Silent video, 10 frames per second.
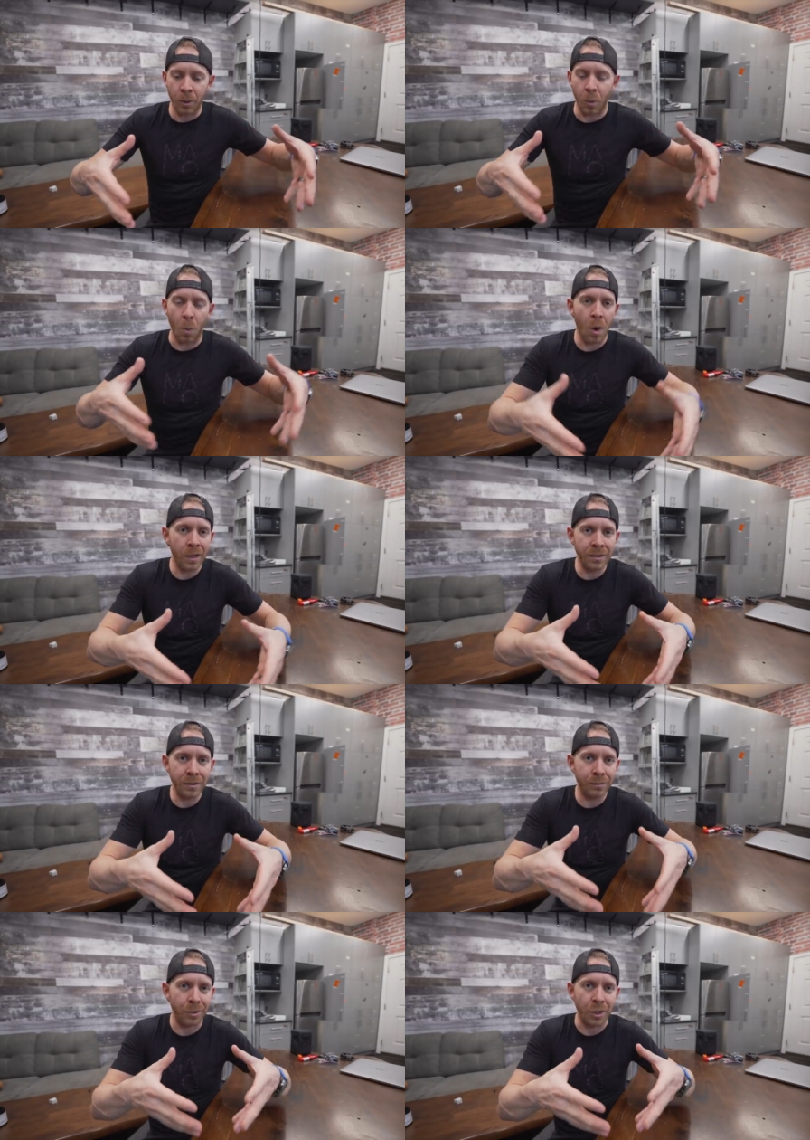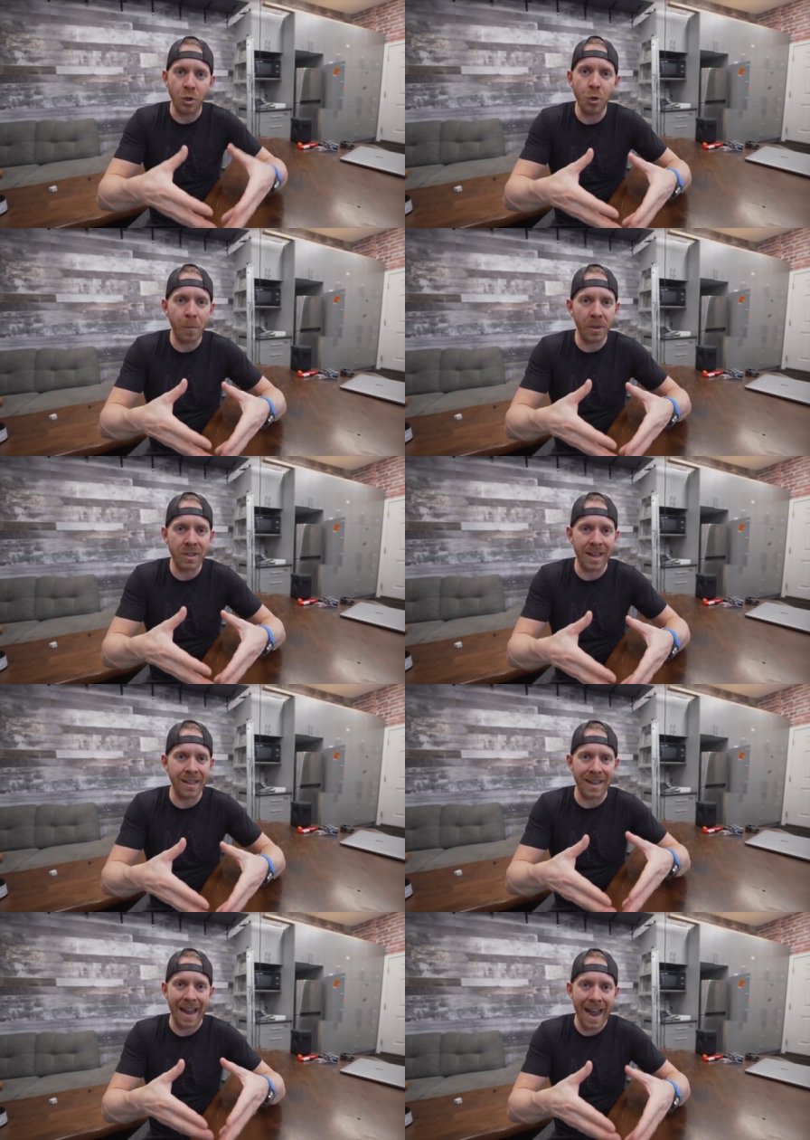1 to 2%